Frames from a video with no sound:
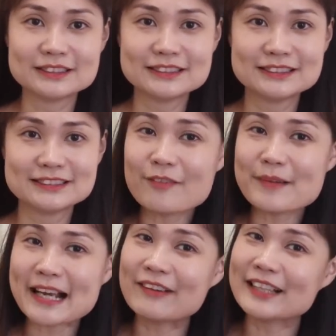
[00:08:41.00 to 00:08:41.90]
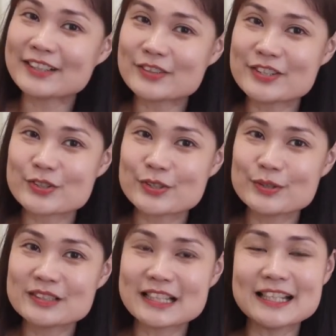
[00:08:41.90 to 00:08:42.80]
Fourth bag I would like to
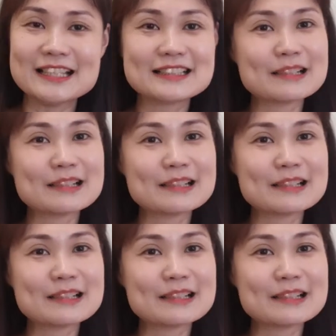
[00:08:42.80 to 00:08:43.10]
introduce is